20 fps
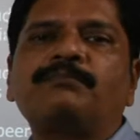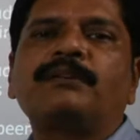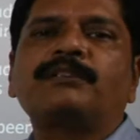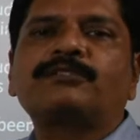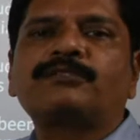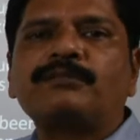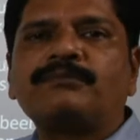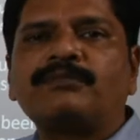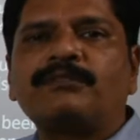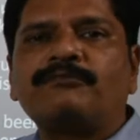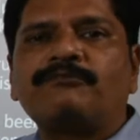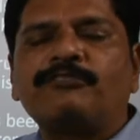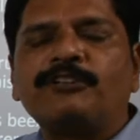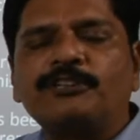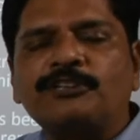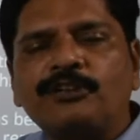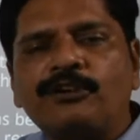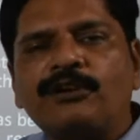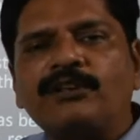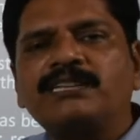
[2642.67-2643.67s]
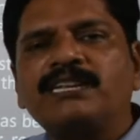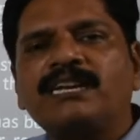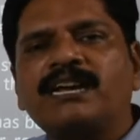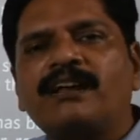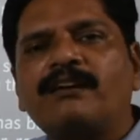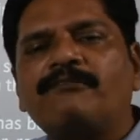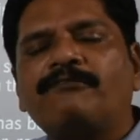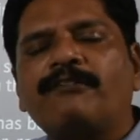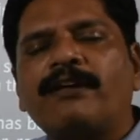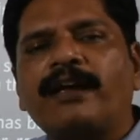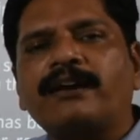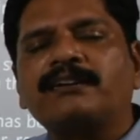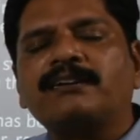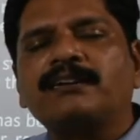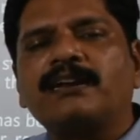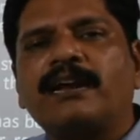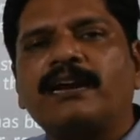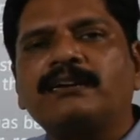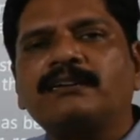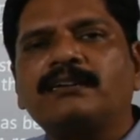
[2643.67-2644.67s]
the basis of the physiological
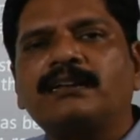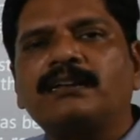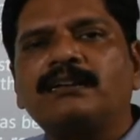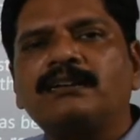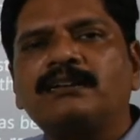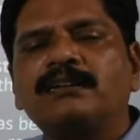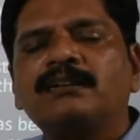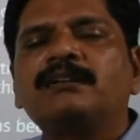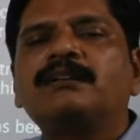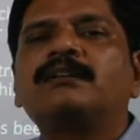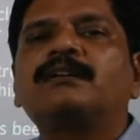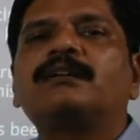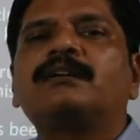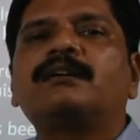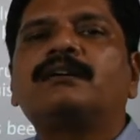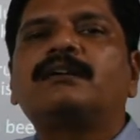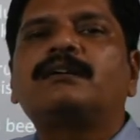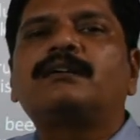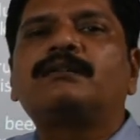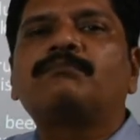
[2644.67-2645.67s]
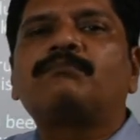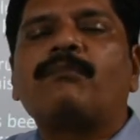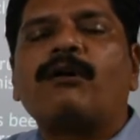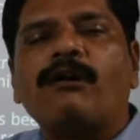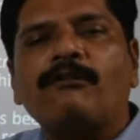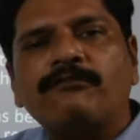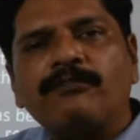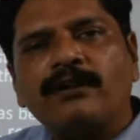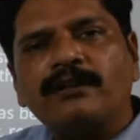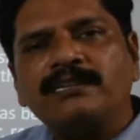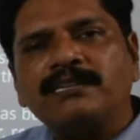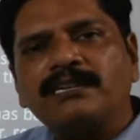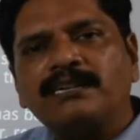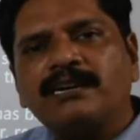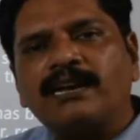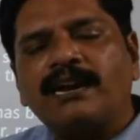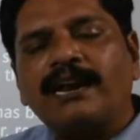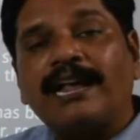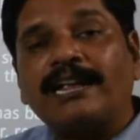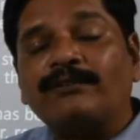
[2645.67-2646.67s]
fact and the
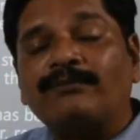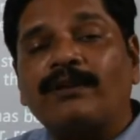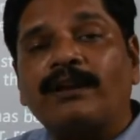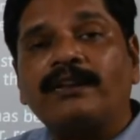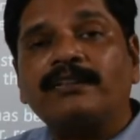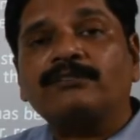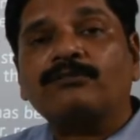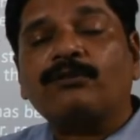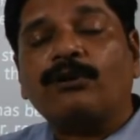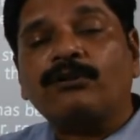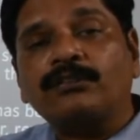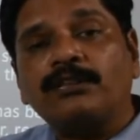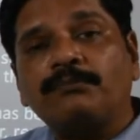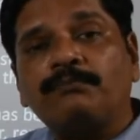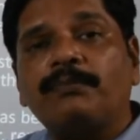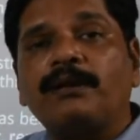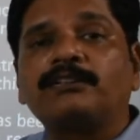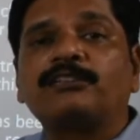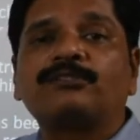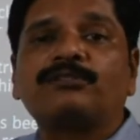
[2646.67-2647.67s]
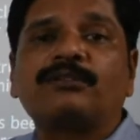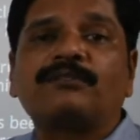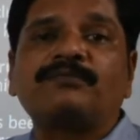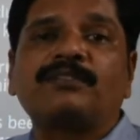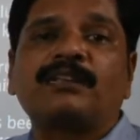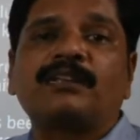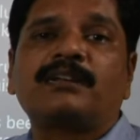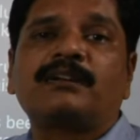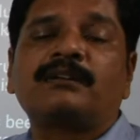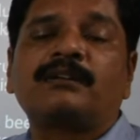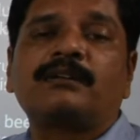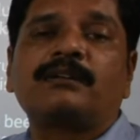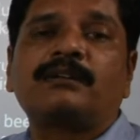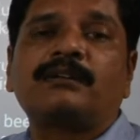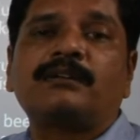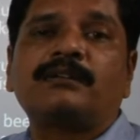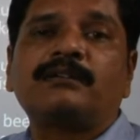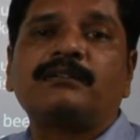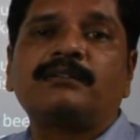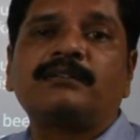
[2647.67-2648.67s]
morphological, as well as on the basis of
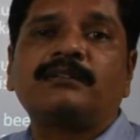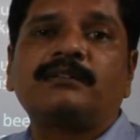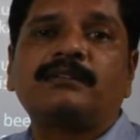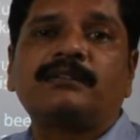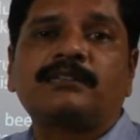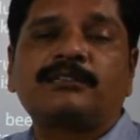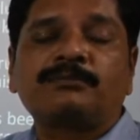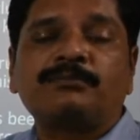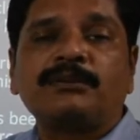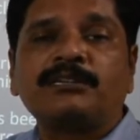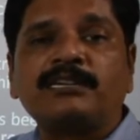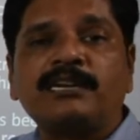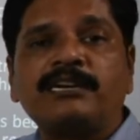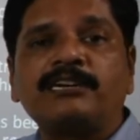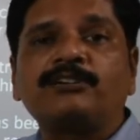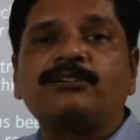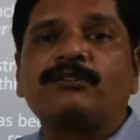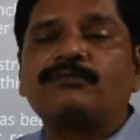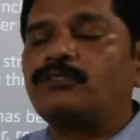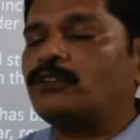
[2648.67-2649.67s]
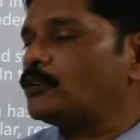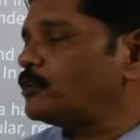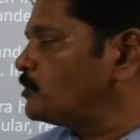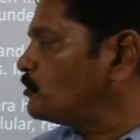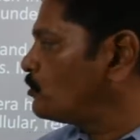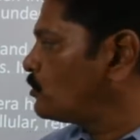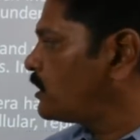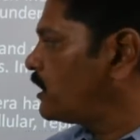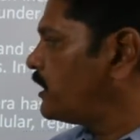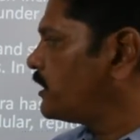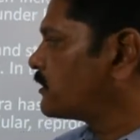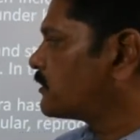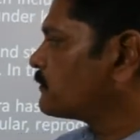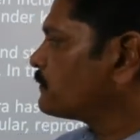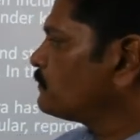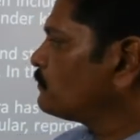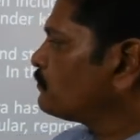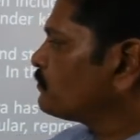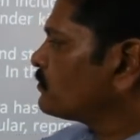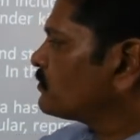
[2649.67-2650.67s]
their speciality of the nucleus,
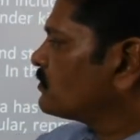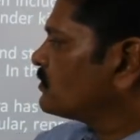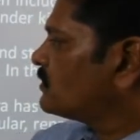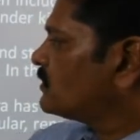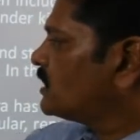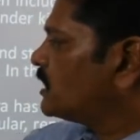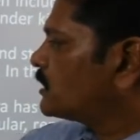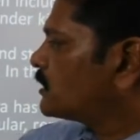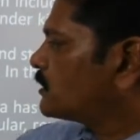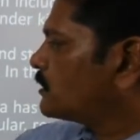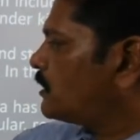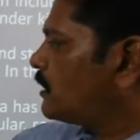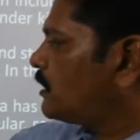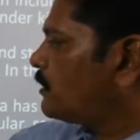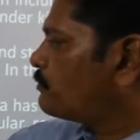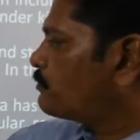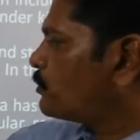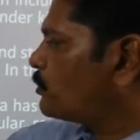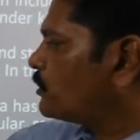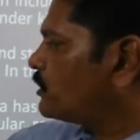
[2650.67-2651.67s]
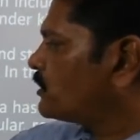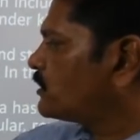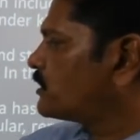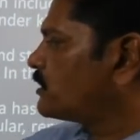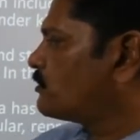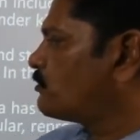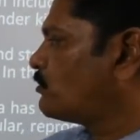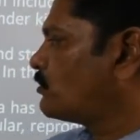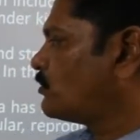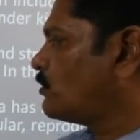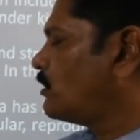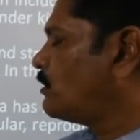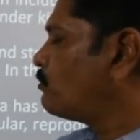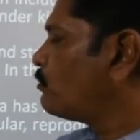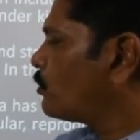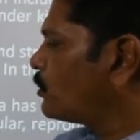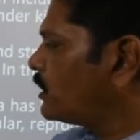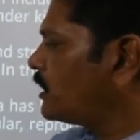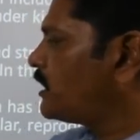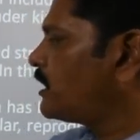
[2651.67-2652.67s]
this Protestant
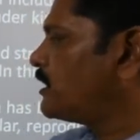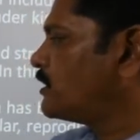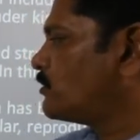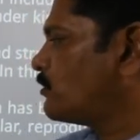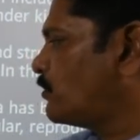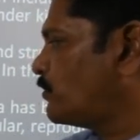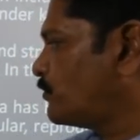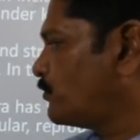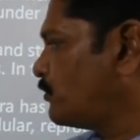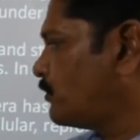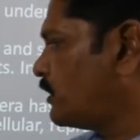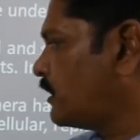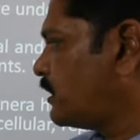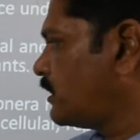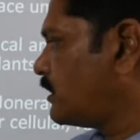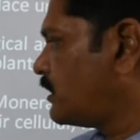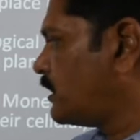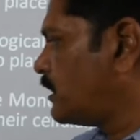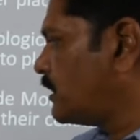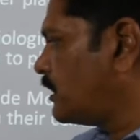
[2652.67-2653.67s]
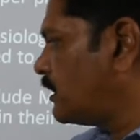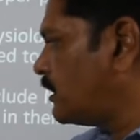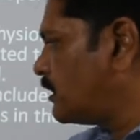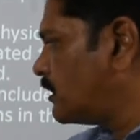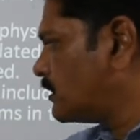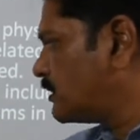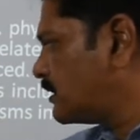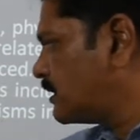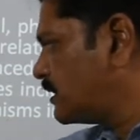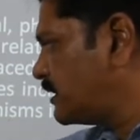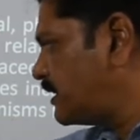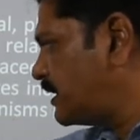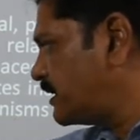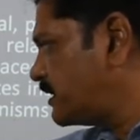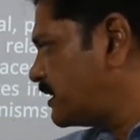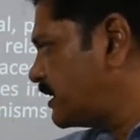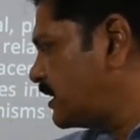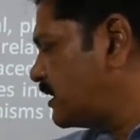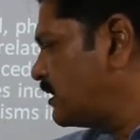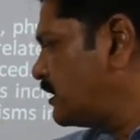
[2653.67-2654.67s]
Monerian is also
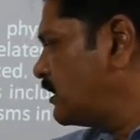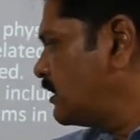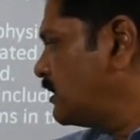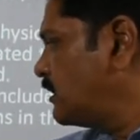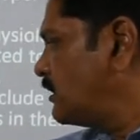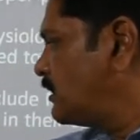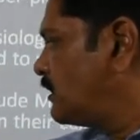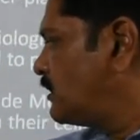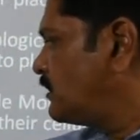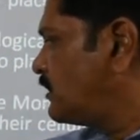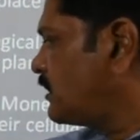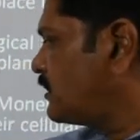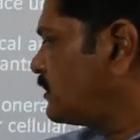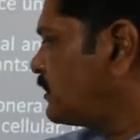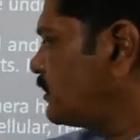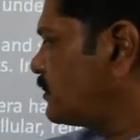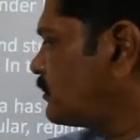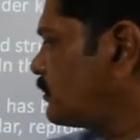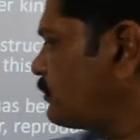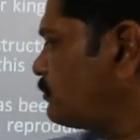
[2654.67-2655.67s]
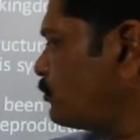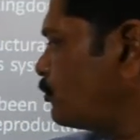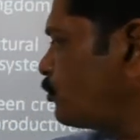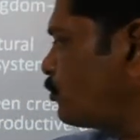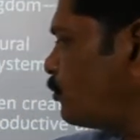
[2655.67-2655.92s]
created. The system